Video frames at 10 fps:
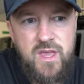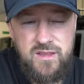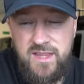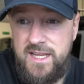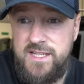
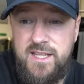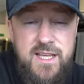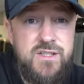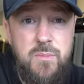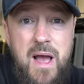These
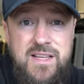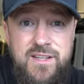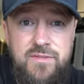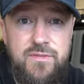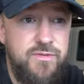things are
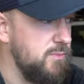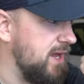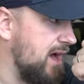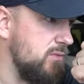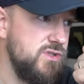massive from
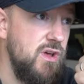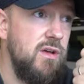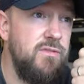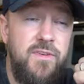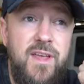the
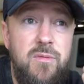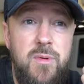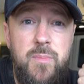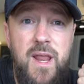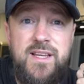outside. Fitting them
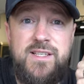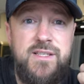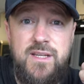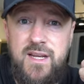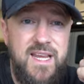in
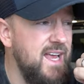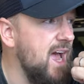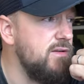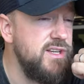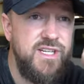places and in
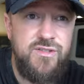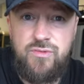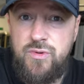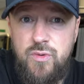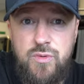garages and
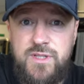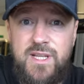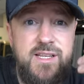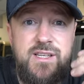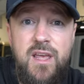through doors and
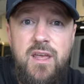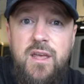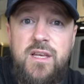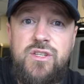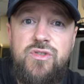things
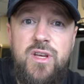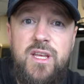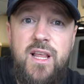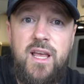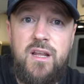is a
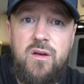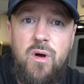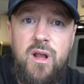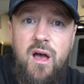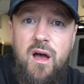tricky thing. They're
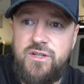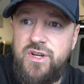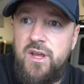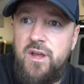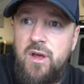quite large.
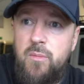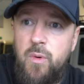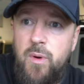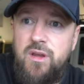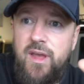
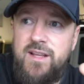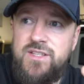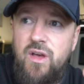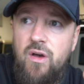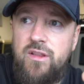But when you get
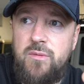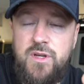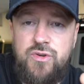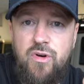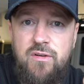inside them
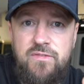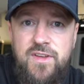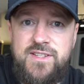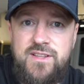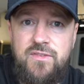and you try and
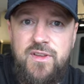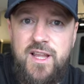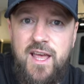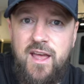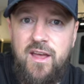fit stuff in
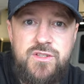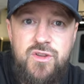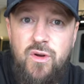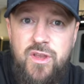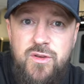there, there's
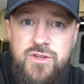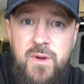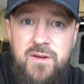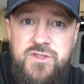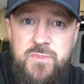not a huge
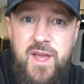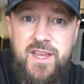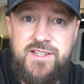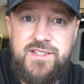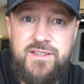amount of
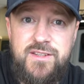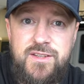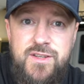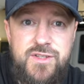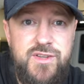space.
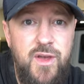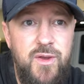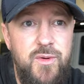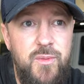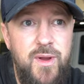
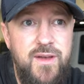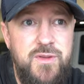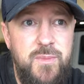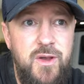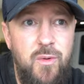So we have
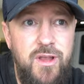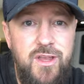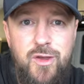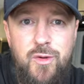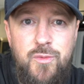to be quite
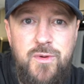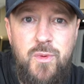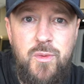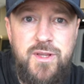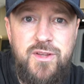cute with
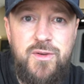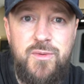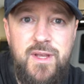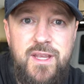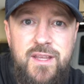what we
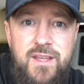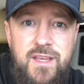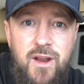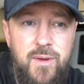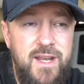do.
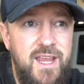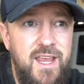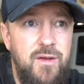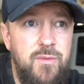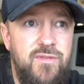You know, in
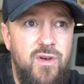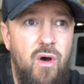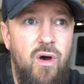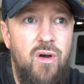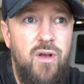here we've
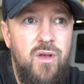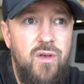got